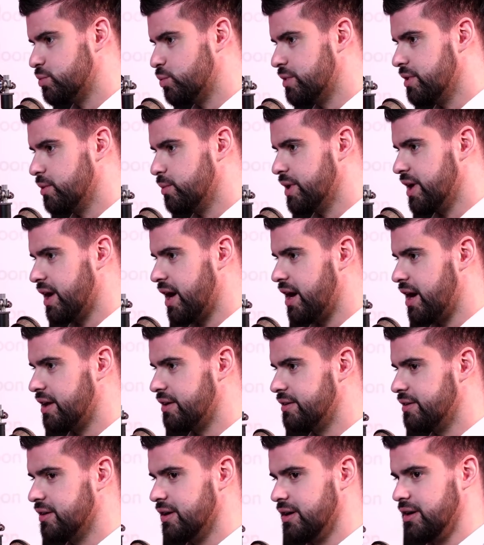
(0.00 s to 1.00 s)
We
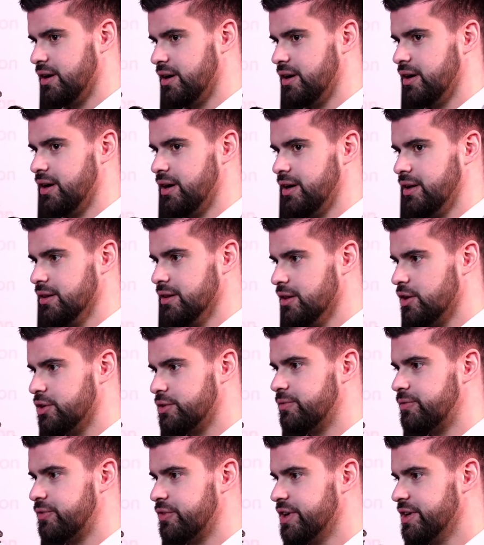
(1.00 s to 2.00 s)
had a lot
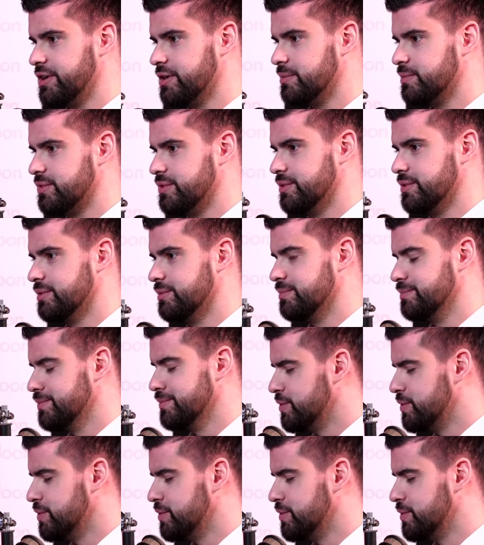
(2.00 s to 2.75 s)
of freedom to